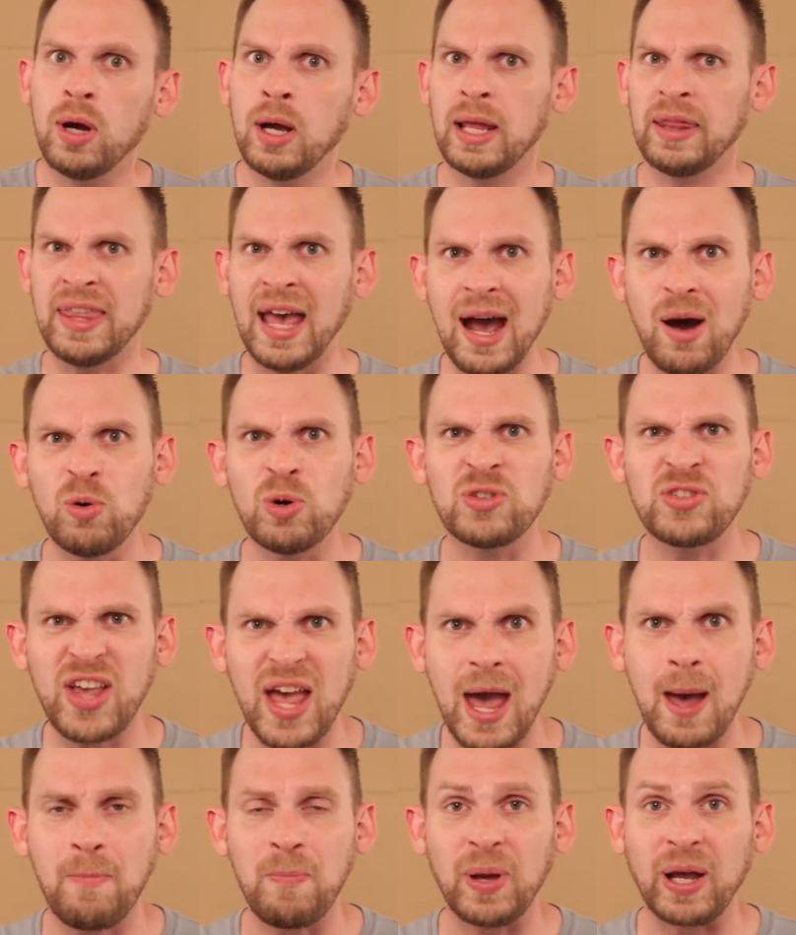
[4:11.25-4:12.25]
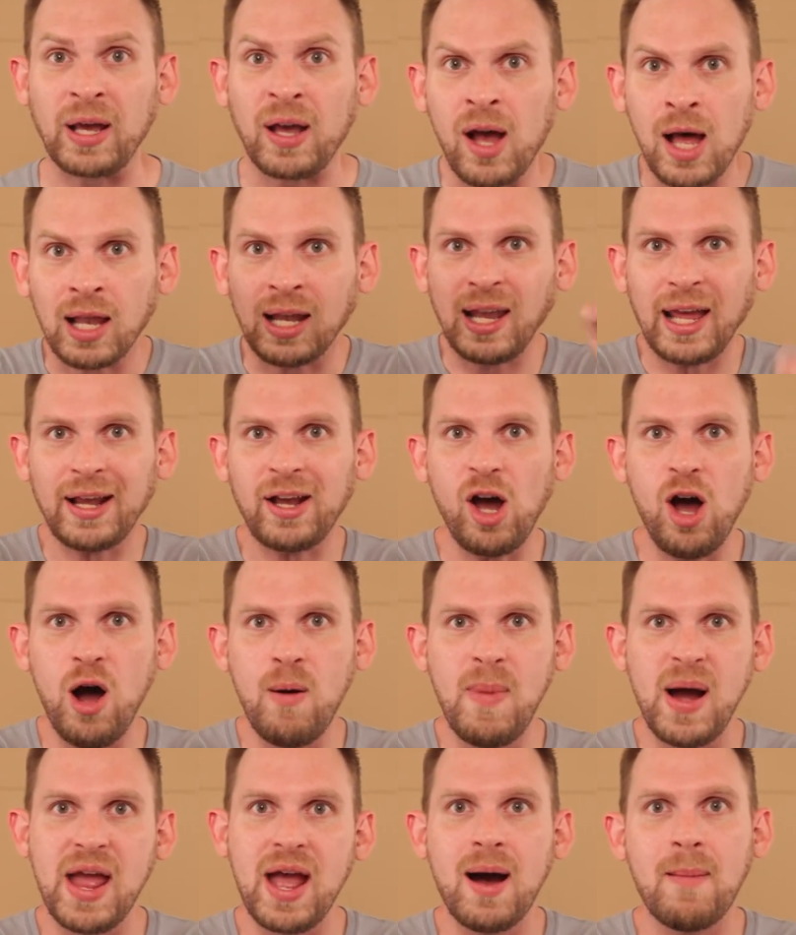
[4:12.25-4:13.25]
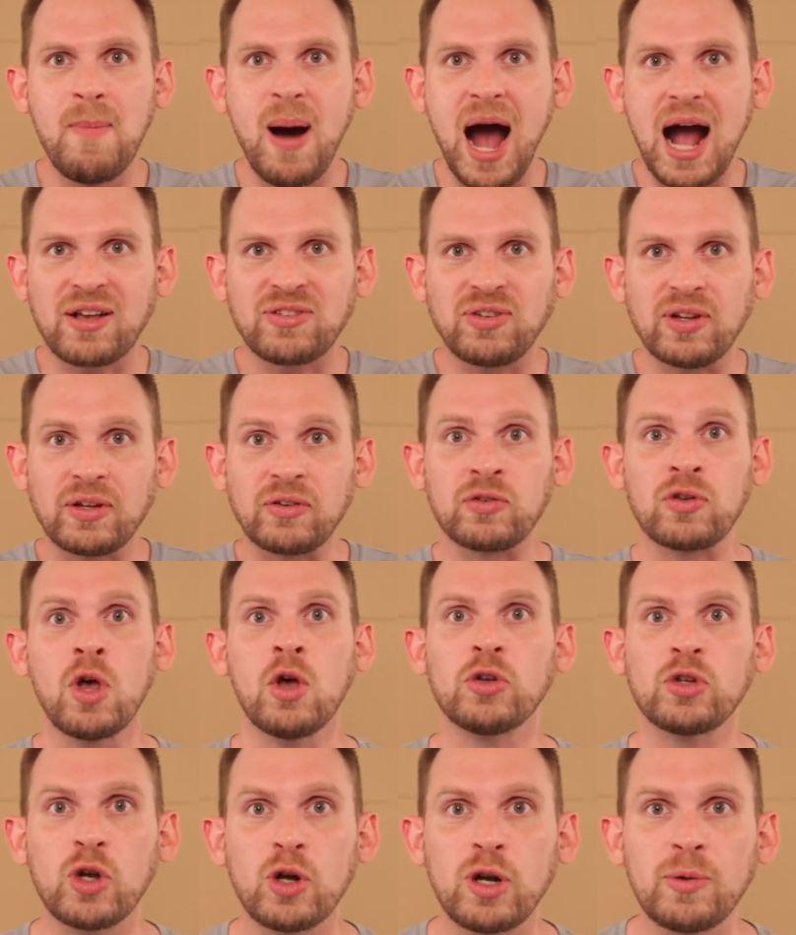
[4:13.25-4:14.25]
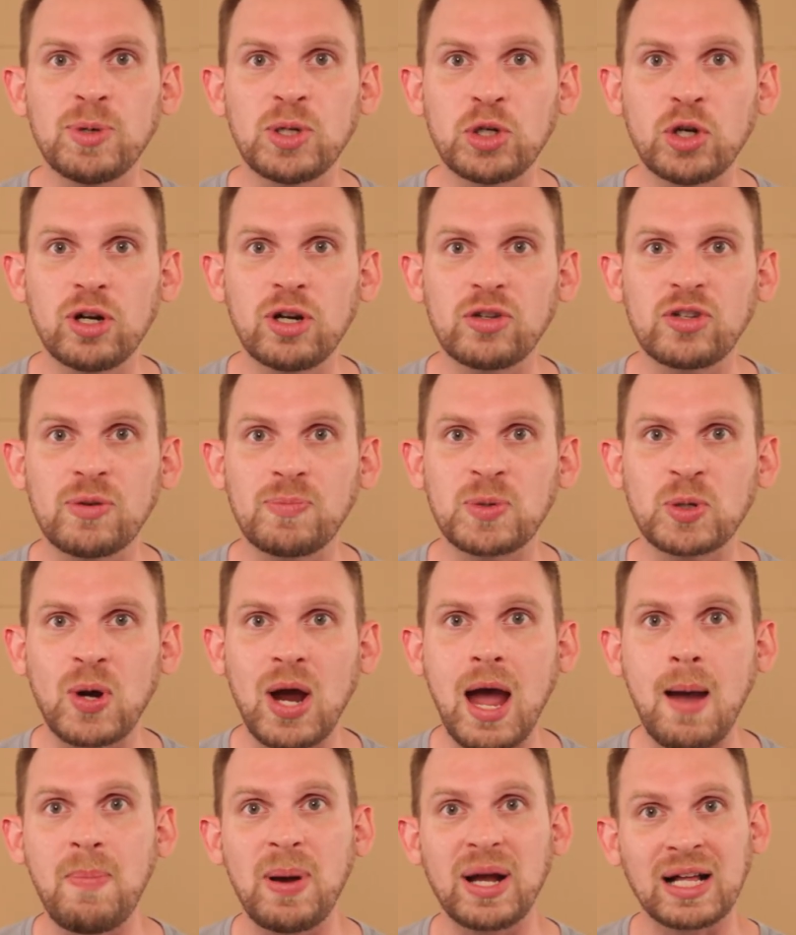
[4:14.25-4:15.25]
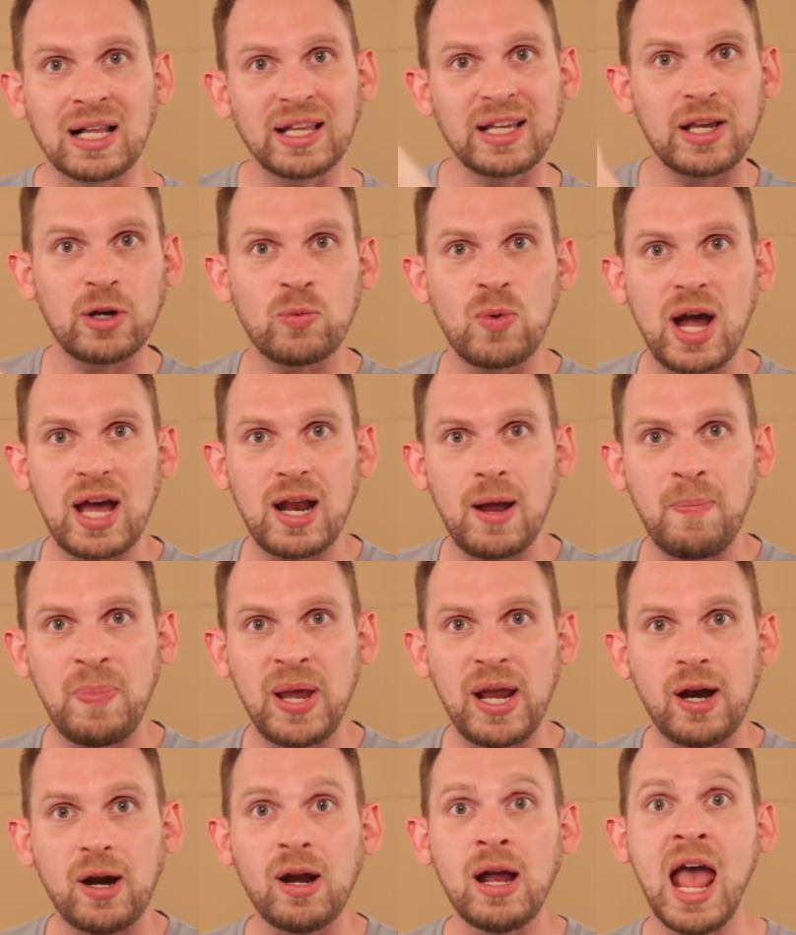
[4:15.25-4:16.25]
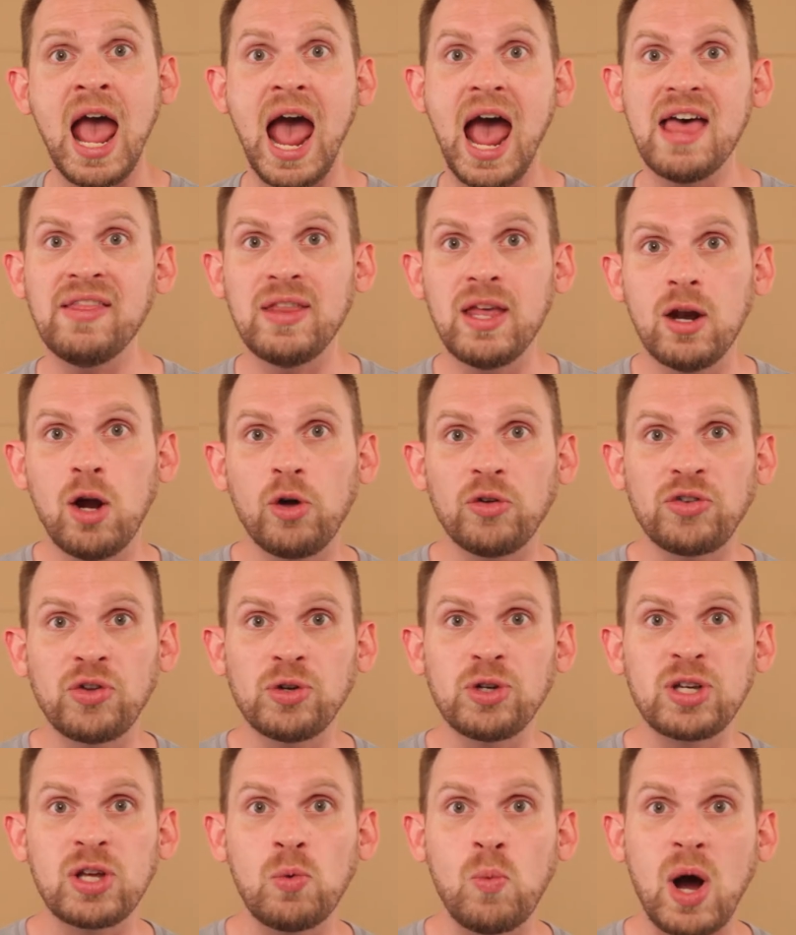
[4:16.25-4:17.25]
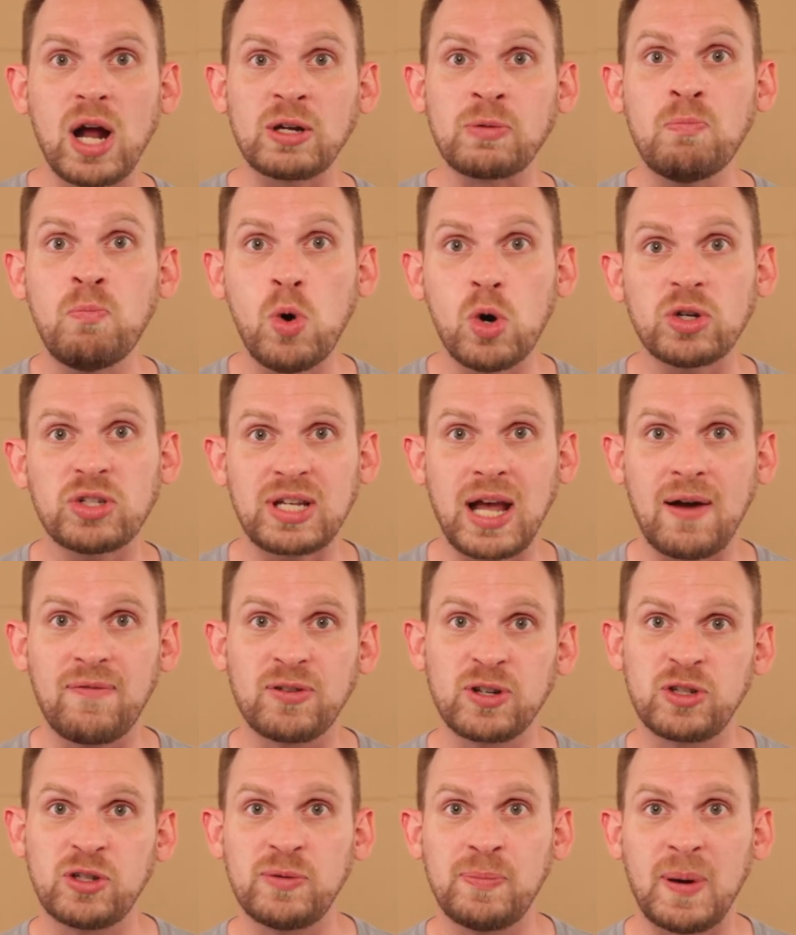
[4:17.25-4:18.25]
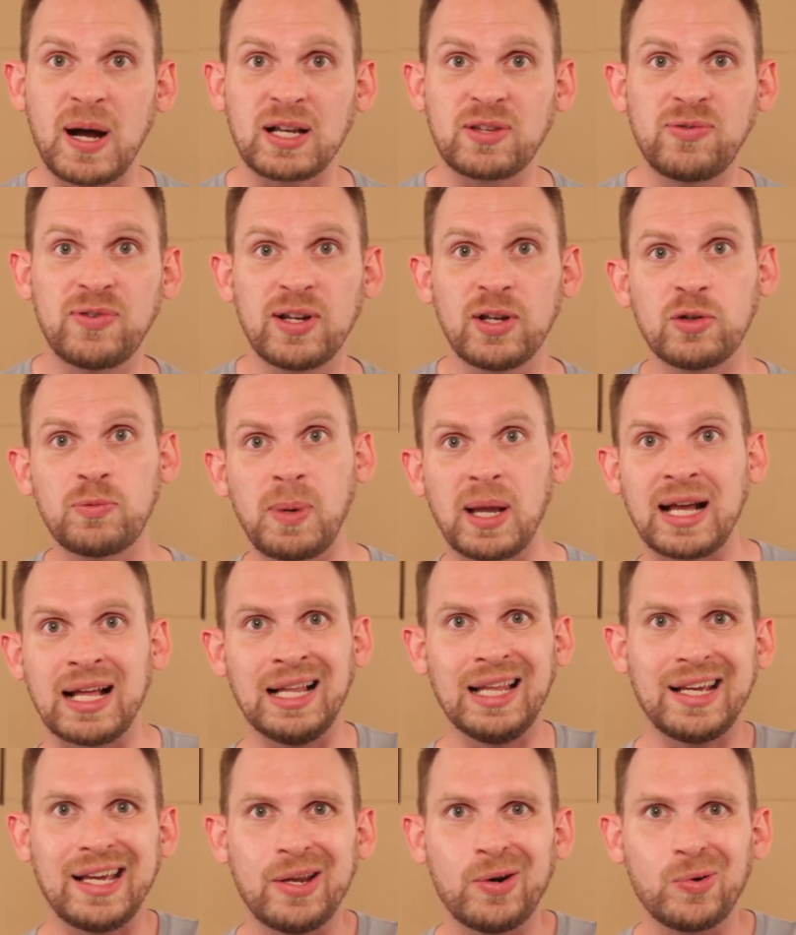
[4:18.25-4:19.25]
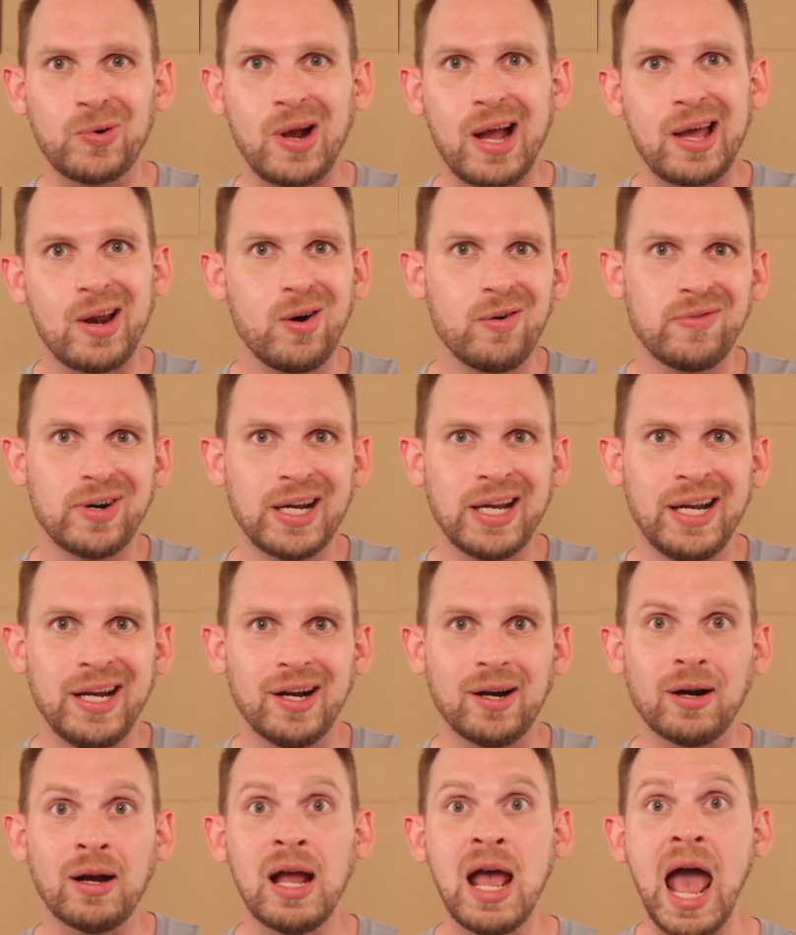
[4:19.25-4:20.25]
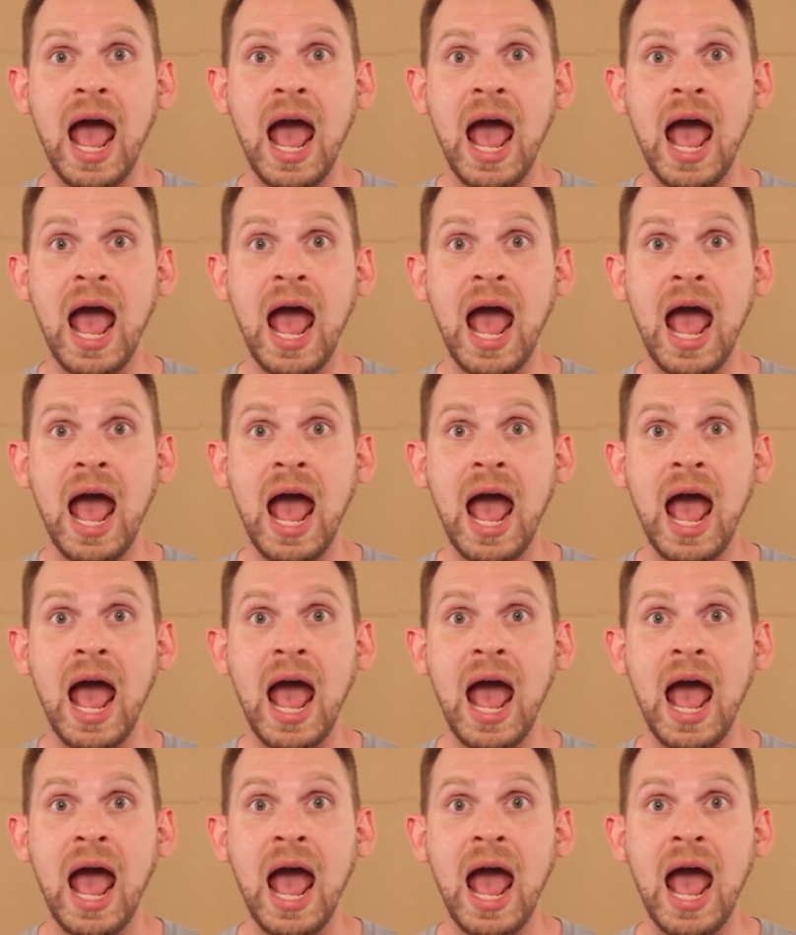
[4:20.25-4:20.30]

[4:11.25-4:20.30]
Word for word: that was epic. Like all my unboxings, so to be sure to subscribe by clicking right up here, and then also you can watch more Scott vs. Box videos by clicking right over here.